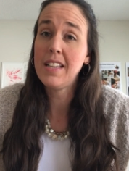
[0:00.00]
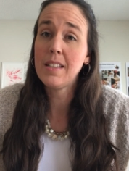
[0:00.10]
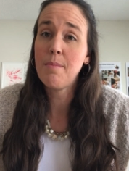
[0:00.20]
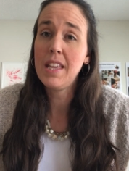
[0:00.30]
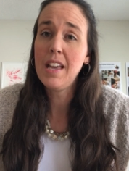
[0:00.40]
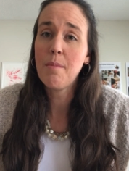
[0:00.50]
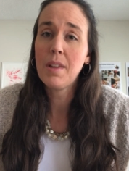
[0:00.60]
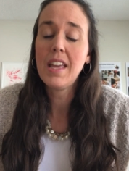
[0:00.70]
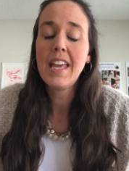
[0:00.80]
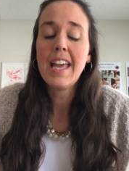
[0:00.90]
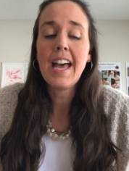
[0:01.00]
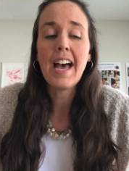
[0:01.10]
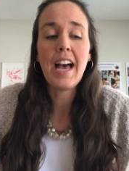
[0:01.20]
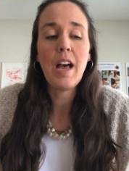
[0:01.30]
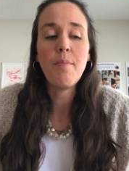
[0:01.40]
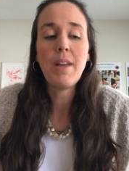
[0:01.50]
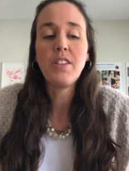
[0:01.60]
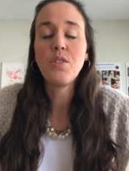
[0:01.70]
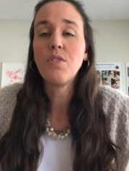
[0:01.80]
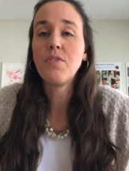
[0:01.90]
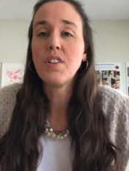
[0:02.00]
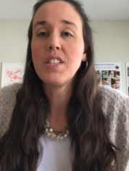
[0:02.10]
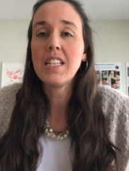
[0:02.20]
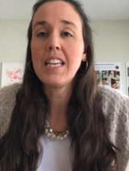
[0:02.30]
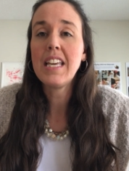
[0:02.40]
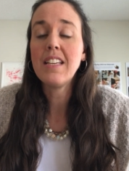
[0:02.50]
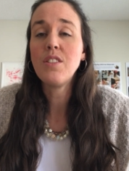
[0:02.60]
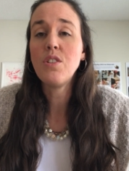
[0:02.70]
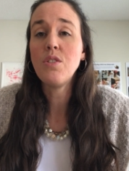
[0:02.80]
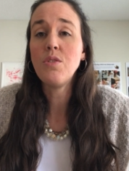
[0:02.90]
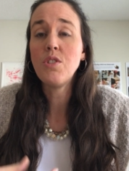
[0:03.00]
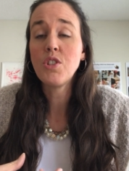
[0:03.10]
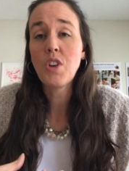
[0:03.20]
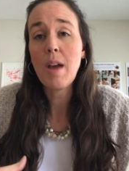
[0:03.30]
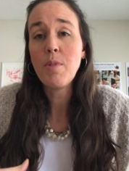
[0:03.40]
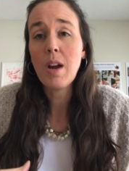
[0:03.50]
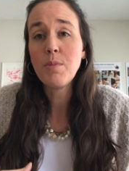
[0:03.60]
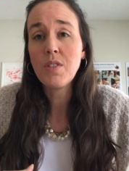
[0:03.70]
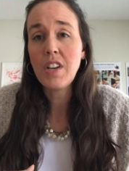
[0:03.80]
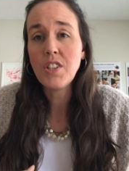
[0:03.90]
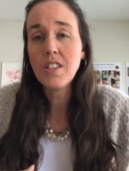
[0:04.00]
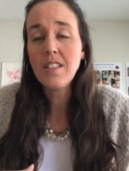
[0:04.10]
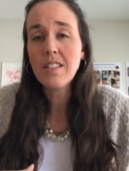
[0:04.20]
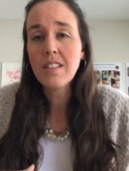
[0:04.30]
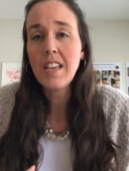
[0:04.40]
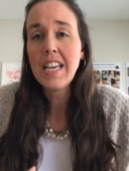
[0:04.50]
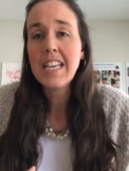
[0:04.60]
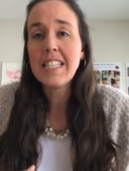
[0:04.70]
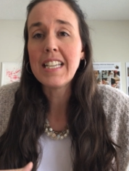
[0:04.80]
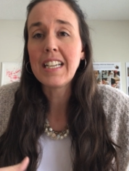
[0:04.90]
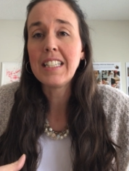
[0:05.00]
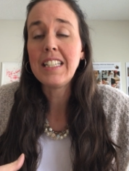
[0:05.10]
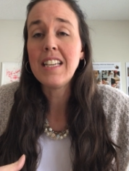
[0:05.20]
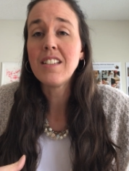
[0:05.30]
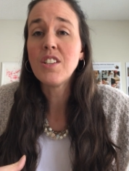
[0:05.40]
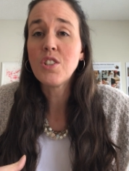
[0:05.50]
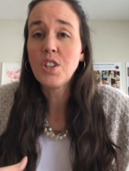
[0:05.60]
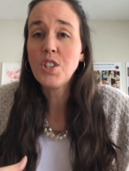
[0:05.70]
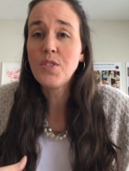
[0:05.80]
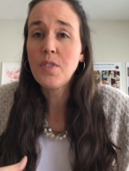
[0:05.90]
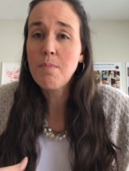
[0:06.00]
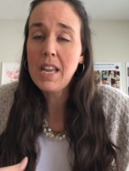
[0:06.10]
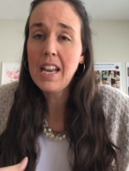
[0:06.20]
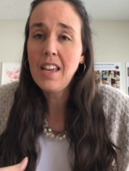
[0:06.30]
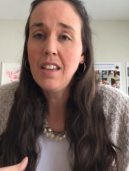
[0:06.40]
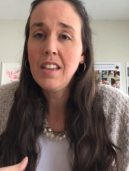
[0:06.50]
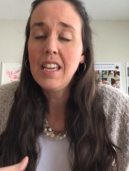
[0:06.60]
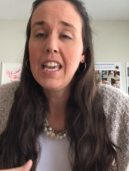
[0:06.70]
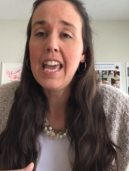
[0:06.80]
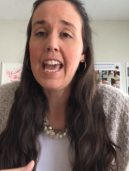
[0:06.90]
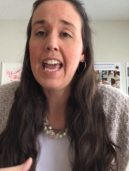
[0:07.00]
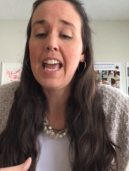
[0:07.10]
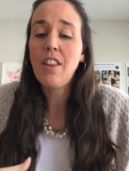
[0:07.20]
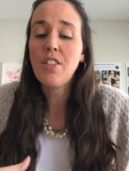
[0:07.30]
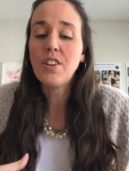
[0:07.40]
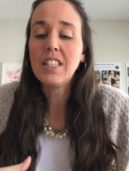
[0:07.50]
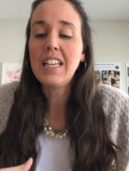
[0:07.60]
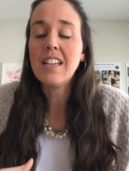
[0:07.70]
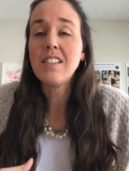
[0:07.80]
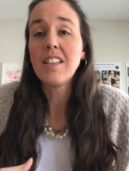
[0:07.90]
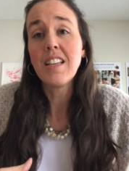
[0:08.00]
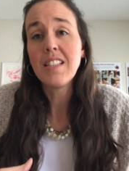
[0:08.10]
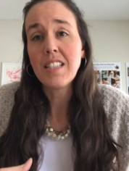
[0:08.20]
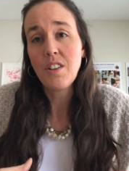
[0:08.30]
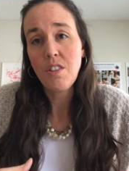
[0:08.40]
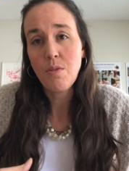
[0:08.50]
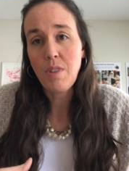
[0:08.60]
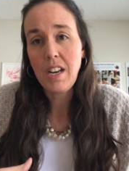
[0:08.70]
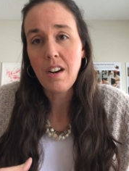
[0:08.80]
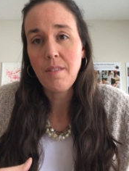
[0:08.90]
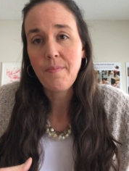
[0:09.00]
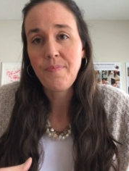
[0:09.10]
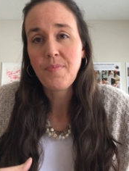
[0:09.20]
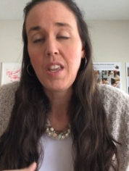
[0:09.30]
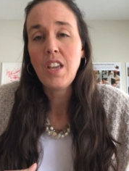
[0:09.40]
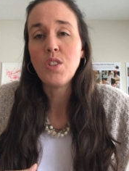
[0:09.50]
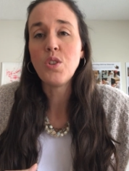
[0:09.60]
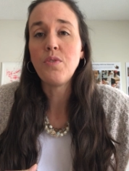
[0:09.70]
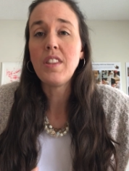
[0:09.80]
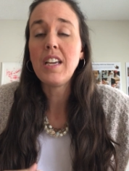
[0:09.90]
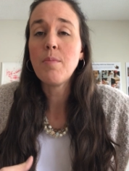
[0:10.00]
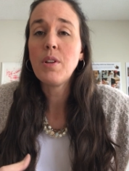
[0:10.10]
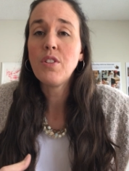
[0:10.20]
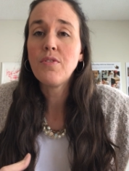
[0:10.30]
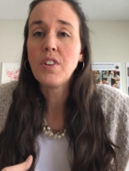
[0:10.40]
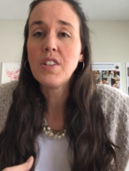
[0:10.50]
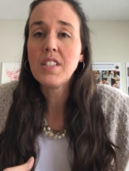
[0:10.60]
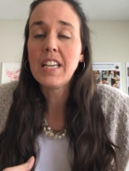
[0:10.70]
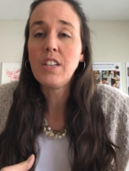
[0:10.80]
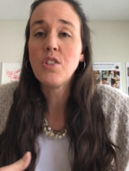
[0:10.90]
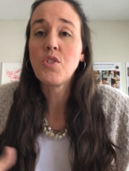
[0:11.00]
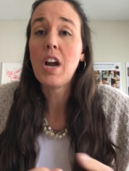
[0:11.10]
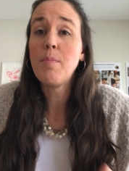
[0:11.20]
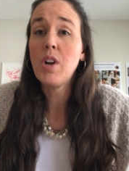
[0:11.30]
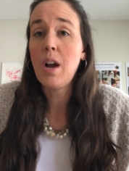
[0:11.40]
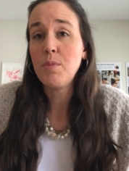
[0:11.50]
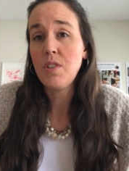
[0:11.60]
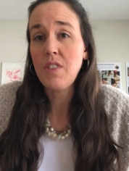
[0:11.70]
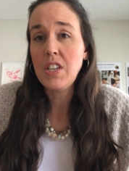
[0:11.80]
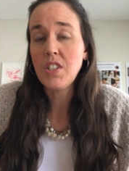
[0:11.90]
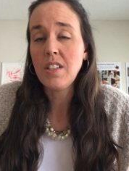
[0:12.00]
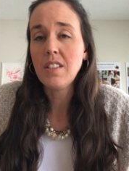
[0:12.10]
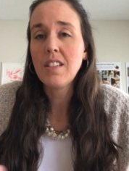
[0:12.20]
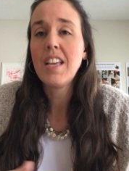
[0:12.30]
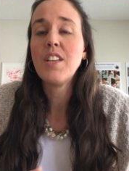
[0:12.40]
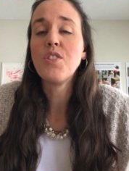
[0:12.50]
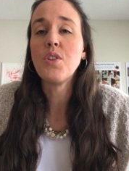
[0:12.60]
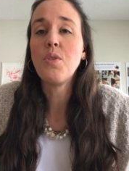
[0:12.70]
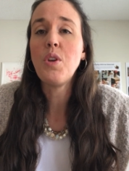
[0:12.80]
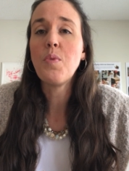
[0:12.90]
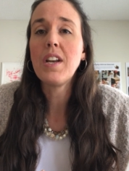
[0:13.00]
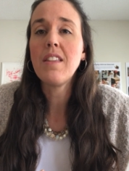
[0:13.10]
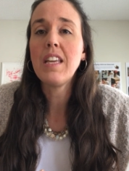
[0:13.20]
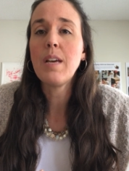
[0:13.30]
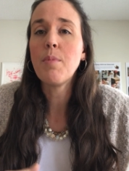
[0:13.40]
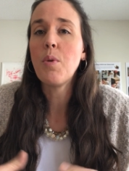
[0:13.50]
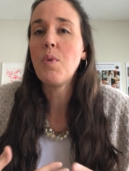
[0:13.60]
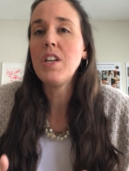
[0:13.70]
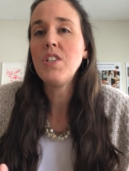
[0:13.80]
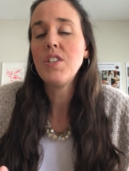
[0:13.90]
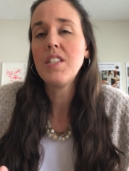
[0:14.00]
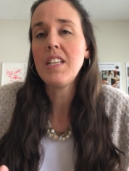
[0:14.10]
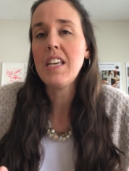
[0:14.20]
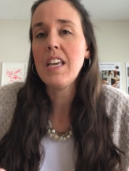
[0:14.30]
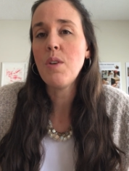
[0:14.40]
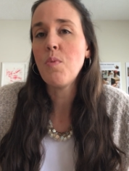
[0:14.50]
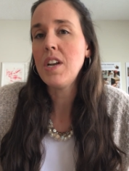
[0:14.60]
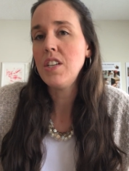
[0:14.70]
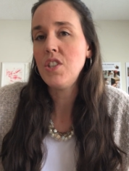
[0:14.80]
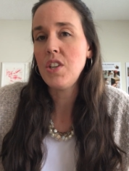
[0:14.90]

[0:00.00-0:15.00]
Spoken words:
something up. And so the first thing is to describe your observations. Secondly is to search for meaning. And thirdly is to consider the reader. So if we think about the first thing, describe your observations. So you want to think about what did you see, what did